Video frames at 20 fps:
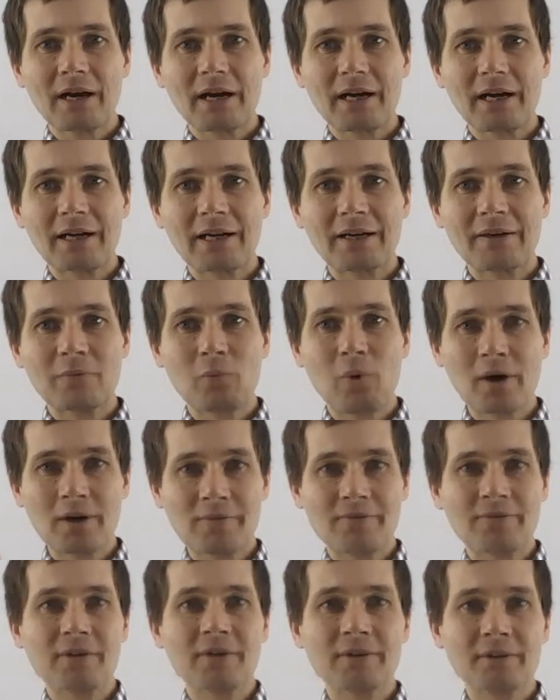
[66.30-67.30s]
one
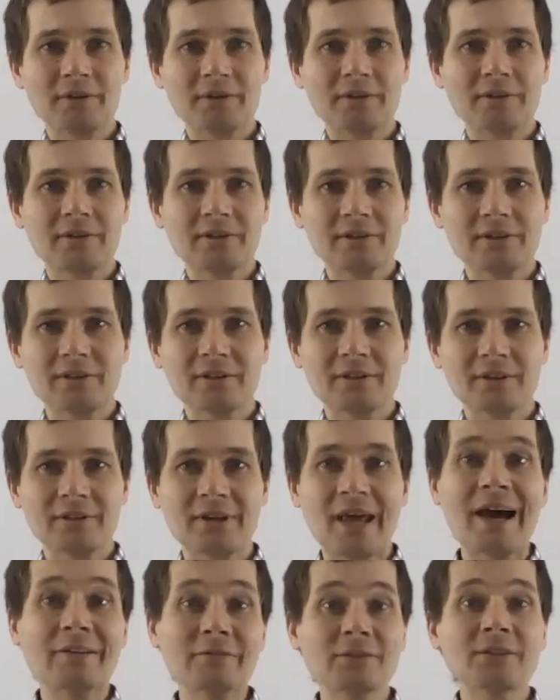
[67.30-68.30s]
of the
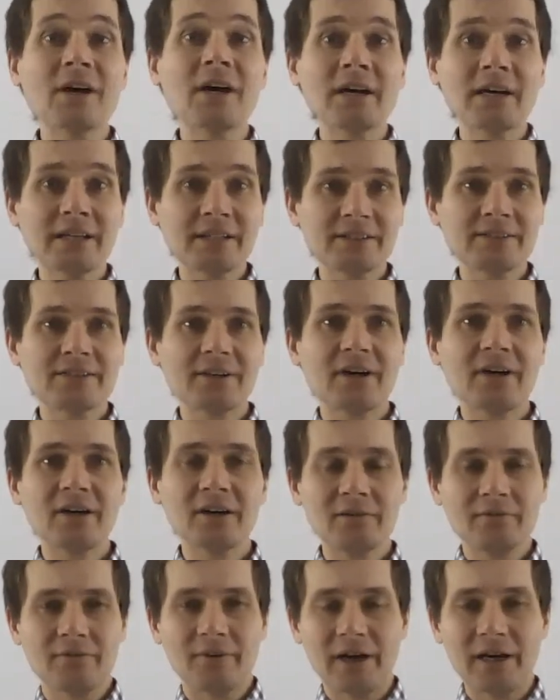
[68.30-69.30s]
downsides
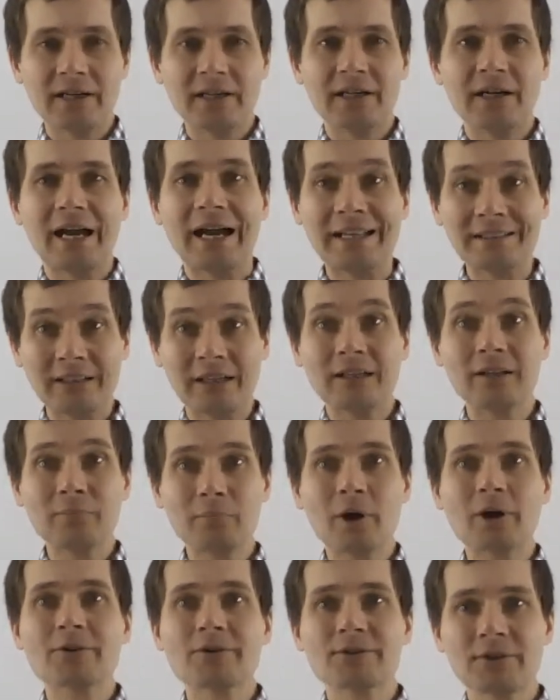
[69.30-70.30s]
of LL
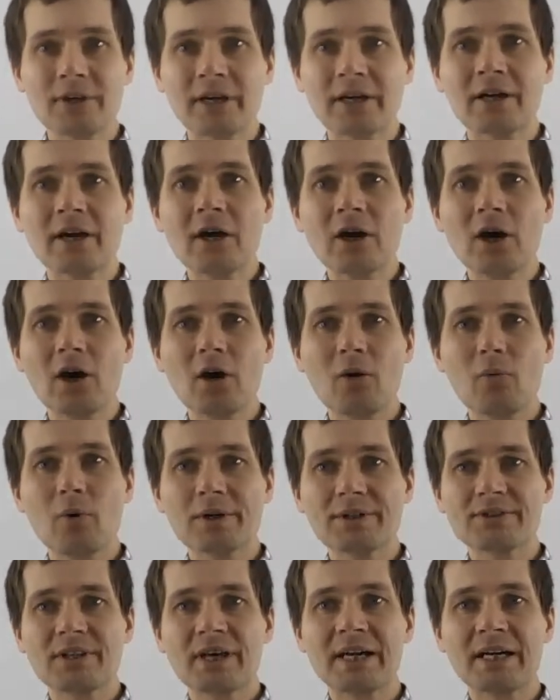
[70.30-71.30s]
parsing
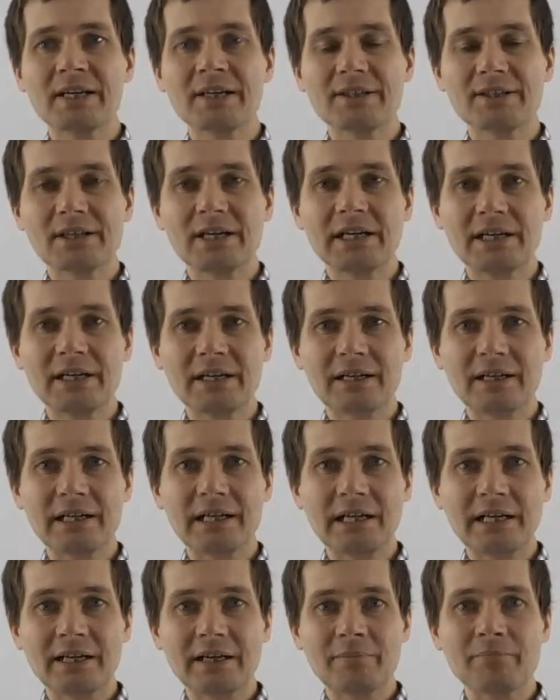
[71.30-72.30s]
was that
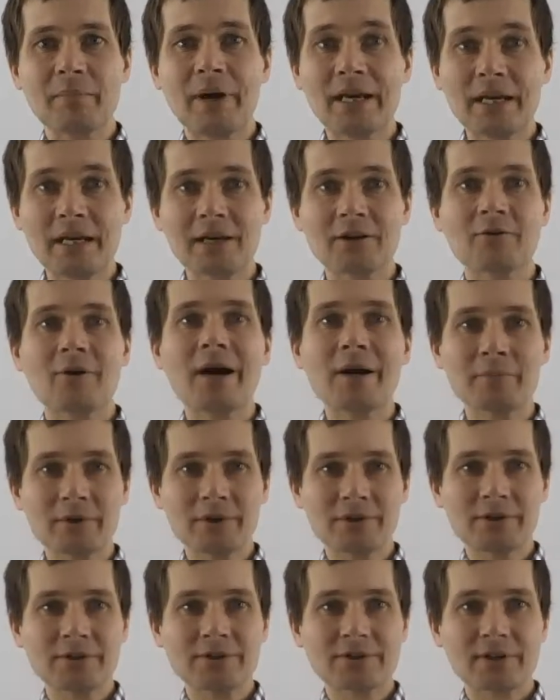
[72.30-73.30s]
many
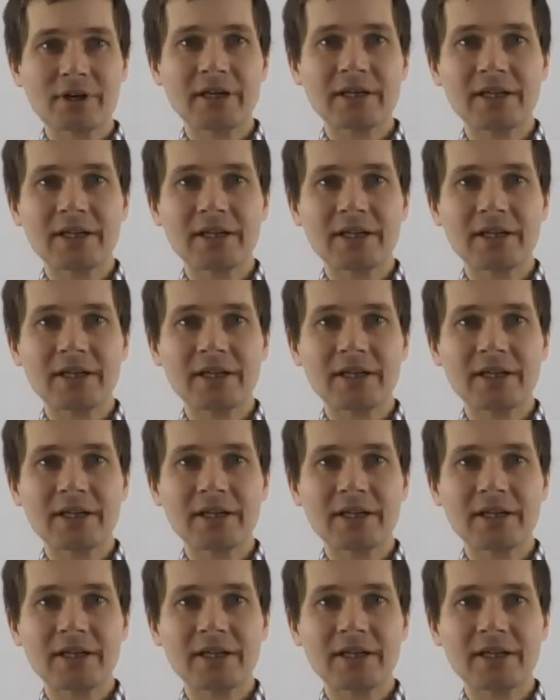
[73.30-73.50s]
grammars